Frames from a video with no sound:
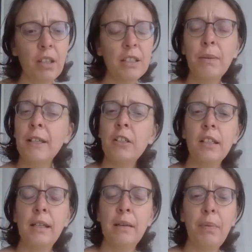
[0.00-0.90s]

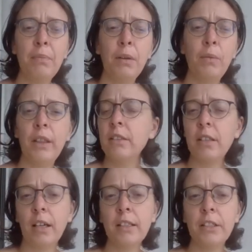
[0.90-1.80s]
especially people with a
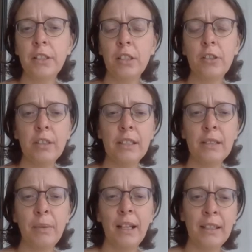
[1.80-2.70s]
psychosocial
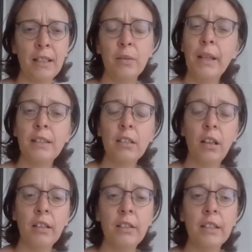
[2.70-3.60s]
disability or mental
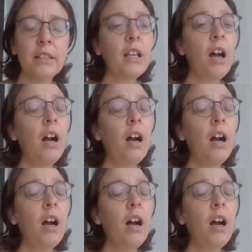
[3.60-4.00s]
illness,